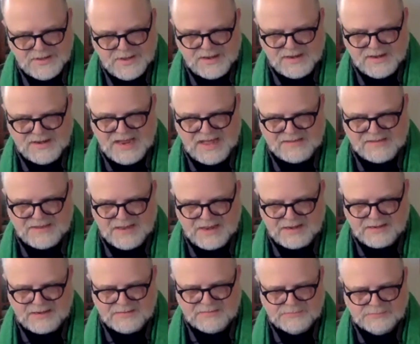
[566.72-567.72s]

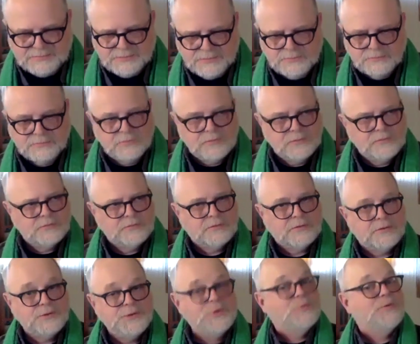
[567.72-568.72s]
Nothing.
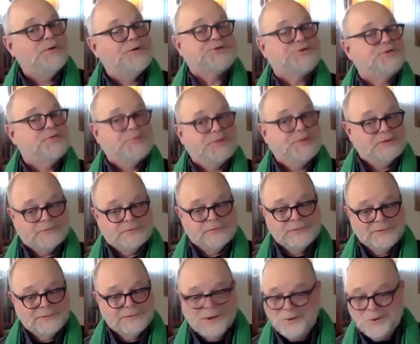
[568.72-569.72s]
You wish to be
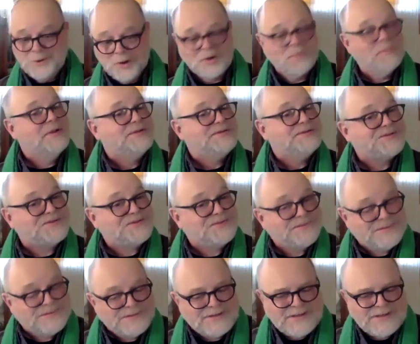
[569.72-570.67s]
anonymous?